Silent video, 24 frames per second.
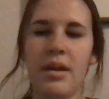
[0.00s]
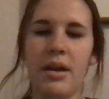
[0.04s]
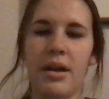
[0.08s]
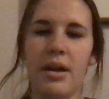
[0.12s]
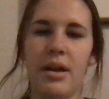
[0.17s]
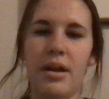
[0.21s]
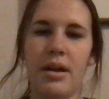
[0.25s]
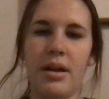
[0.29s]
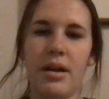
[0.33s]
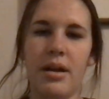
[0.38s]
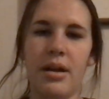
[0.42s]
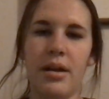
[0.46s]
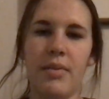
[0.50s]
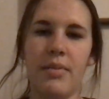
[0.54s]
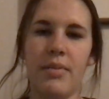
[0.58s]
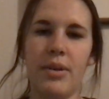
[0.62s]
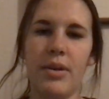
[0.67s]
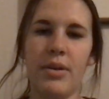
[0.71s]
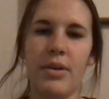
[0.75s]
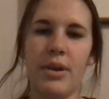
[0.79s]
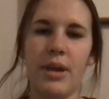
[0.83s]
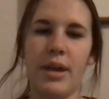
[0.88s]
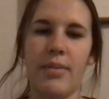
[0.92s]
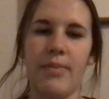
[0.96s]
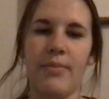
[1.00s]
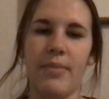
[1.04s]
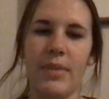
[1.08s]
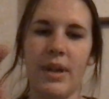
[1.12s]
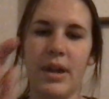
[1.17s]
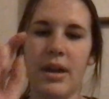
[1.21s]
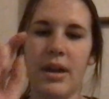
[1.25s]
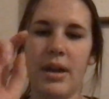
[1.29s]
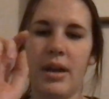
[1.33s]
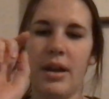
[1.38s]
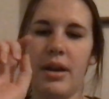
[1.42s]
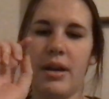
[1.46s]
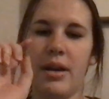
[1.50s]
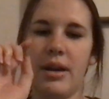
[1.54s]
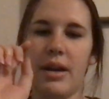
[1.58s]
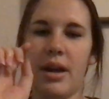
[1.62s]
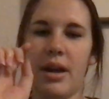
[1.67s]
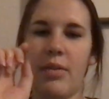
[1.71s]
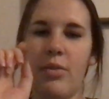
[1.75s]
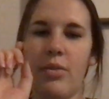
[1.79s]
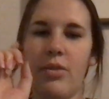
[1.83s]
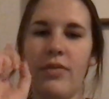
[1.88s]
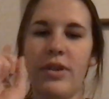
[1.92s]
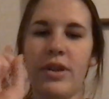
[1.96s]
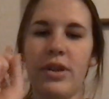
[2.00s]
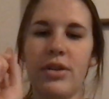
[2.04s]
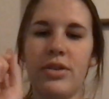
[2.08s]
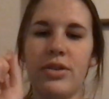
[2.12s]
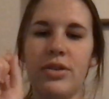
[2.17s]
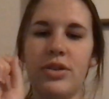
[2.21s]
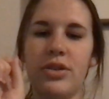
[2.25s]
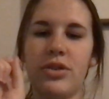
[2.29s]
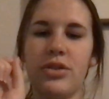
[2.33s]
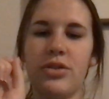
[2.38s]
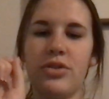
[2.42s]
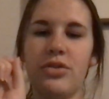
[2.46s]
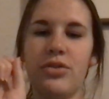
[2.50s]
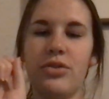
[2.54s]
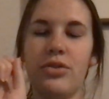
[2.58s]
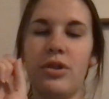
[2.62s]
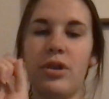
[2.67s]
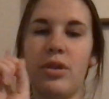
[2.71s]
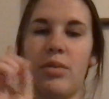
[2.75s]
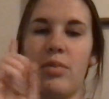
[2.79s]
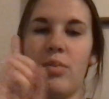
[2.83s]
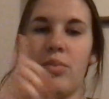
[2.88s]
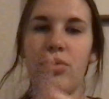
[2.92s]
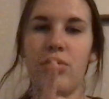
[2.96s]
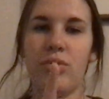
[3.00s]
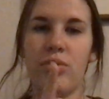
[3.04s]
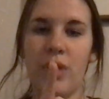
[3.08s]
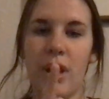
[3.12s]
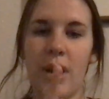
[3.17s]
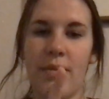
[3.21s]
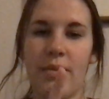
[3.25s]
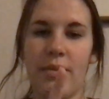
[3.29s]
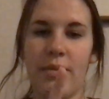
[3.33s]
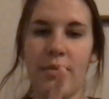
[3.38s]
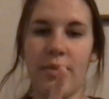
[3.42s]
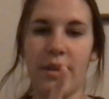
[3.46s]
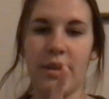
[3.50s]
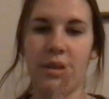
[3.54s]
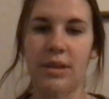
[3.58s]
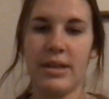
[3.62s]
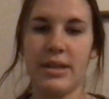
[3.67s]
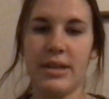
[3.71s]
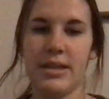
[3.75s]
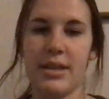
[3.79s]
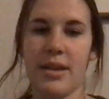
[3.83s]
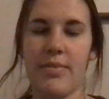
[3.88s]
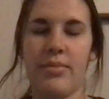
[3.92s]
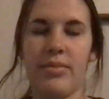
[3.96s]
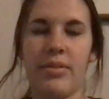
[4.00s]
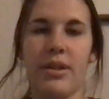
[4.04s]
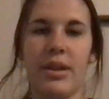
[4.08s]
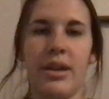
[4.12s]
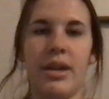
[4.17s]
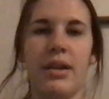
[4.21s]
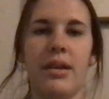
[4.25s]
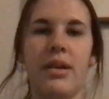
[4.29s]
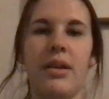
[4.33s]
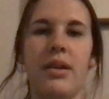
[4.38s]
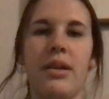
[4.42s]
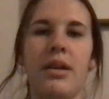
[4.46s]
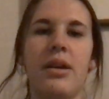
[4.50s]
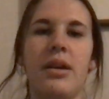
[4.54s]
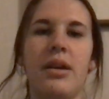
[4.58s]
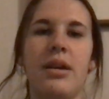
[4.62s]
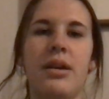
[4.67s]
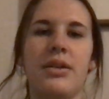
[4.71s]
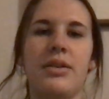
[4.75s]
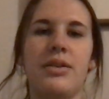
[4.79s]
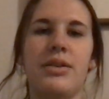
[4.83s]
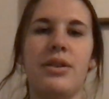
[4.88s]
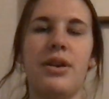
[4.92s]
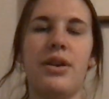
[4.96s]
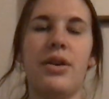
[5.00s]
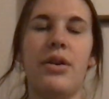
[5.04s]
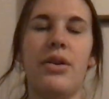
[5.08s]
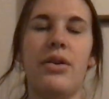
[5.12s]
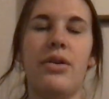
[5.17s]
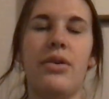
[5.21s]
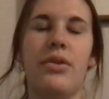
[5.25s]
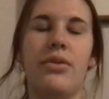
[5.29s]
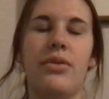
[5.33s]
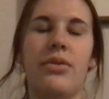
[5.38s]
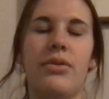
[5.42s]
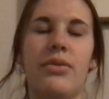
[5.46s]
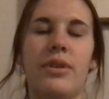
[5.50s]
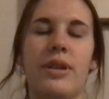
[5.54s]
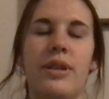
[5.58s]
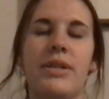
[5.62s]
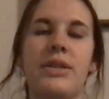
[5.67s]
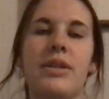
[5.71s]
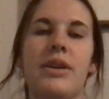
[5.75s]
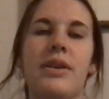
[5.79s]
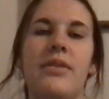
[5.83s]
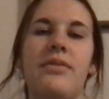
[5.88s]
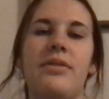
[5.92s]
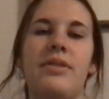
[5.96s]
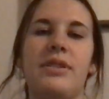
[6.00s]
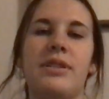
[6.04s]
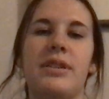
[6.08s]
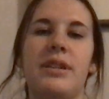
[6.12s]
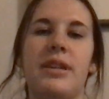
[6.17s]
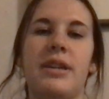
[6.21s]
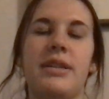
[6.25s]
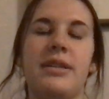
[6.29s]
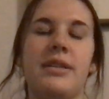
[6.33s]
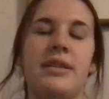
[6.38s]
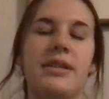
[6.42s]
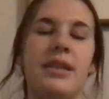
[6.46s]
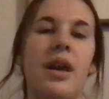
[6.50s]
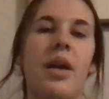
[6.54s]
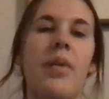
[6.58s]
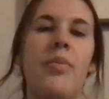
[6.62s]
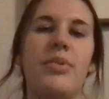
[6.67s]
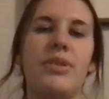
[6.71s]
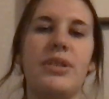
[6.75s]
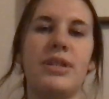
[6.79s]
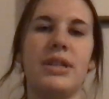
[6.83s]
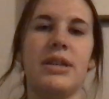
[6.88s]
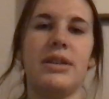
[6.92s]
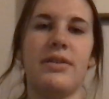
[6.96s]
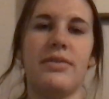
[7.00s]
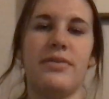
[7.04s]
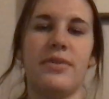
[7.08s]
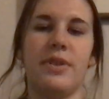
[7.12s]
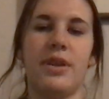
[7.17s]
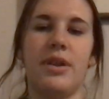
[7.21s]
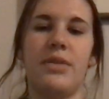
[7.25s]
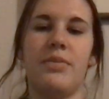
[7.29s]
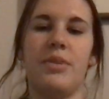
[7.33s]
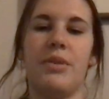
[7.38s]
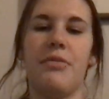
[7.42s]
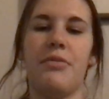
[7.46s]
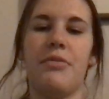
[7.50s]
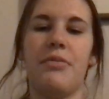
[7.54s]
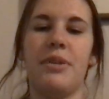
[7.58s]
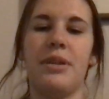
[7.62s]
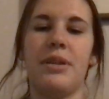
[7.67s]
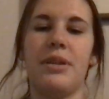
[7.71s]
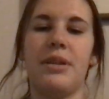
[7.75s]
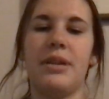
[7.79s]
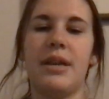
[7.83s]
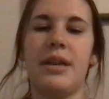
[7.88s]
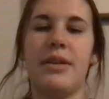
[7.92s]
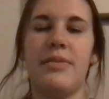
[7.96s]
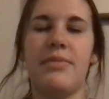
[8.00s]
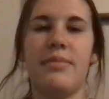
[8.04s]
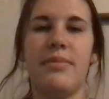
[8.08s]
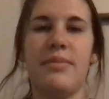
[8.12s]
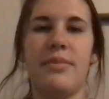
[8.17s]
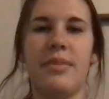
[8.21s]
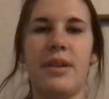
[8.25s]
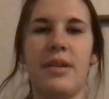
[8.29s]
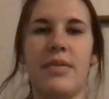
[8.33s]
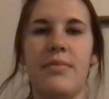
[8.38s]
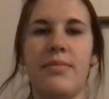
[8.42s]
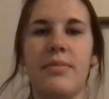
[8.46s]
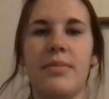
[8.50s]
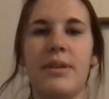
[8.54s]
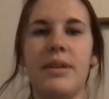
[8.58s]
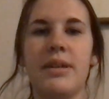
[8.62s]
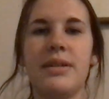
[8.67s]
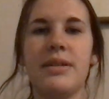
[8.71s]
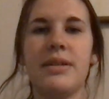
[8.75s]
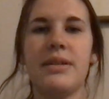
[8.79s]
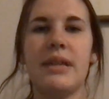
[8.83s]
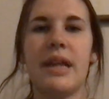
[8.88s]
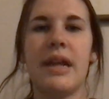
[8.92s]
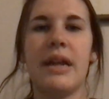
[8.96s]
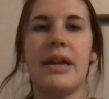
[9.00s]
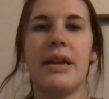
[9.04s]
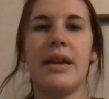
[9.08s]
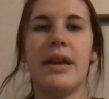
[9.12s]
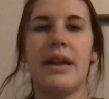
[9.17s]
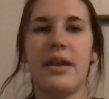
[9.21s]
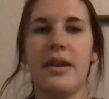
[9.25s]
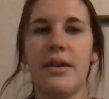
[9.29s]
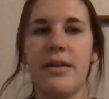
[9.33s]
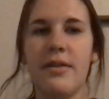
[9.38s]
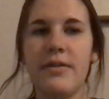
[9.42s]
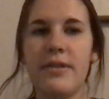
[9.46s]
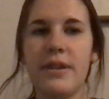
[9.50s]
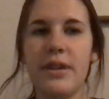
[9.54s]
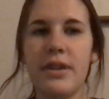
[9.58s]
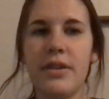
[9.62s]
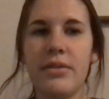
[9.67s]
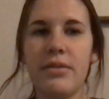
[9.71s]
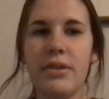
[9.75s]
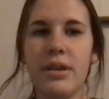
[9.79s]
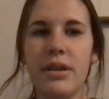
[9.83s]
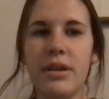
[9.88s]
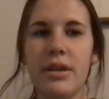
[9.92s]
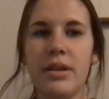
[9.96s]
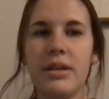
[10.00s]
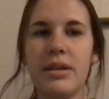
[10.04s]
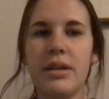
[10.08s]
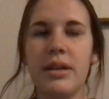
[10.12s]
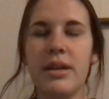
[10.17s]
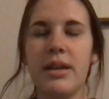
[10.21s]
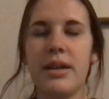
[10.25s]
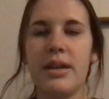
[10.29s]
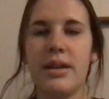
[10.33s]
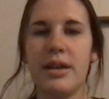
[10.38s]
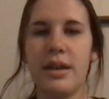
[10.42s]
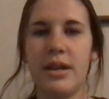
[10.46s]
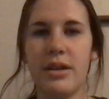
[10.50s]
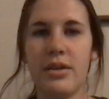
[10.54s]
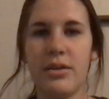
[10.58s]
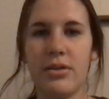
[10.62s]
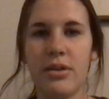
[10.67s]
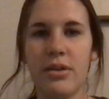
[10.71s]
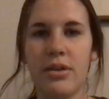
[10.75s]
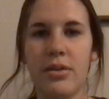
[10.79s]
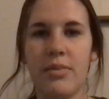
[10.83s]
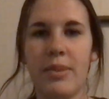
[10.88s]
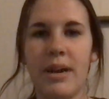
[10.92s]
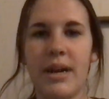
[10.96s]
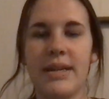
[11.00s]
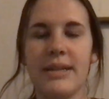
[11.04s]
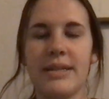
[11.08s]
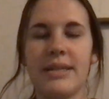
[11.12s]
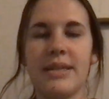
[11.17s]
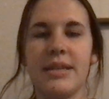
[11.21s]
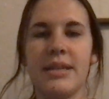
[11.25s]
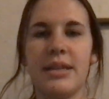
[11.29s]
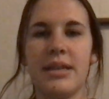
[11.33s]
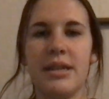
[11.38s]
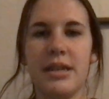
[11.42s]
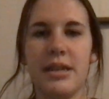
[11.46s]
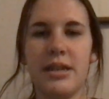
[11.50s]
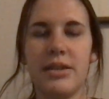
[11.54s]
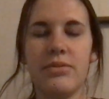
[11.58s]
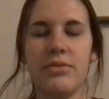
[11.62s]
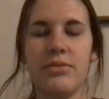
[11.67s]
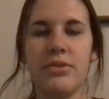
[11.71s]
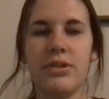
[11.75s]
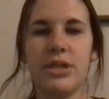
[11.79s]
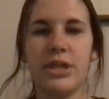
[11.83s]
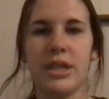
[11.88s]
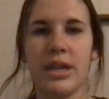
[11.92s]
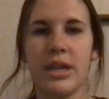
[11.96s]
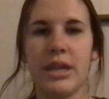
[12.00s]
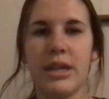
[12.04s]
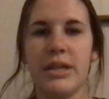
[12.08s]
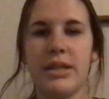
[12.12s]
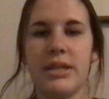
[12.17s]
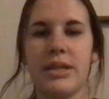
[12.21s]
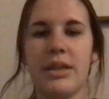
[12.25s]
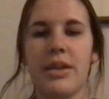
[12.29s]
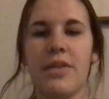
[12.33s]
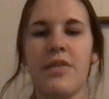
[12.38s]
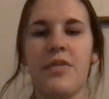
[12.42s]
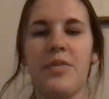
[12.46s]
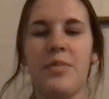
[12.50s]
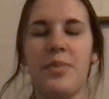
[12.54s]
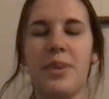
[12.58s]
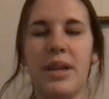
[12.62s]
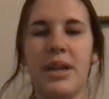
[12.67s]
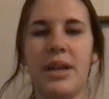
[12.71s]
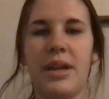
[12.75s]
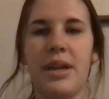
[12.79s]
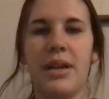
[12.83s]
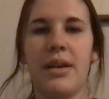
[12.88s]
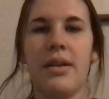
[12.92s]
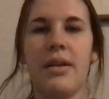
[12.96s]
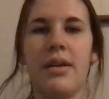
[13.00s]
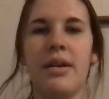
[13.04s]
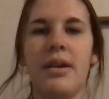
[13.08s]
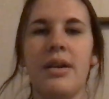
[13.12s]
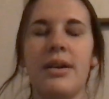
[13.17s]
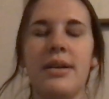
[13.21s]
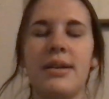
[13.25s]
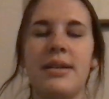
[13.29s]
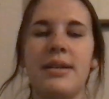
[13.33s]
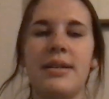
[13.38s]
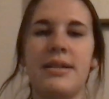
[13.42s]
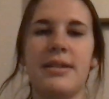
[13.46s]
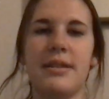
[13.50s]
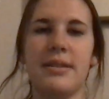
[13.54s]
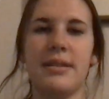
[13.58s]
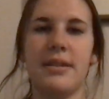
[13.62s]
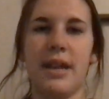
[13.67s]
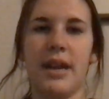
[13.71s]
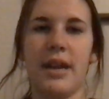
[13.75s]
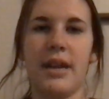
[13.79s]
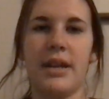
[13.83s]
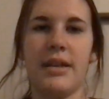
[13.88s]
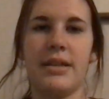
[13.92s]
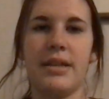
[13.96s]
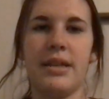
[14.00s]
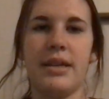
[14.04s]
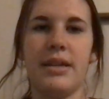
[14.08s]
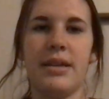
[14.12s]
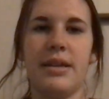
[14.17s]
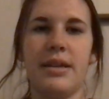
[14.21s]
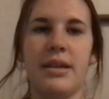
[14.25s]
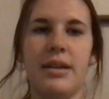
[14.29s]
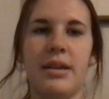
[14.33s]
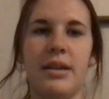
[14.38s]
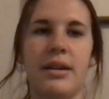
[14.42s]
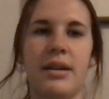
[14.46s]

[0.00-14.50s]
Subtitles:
Okay, now moving on to probability sampling. So it's the opposite of non-probability. It means that everyone in a group has an equal chance of being selected.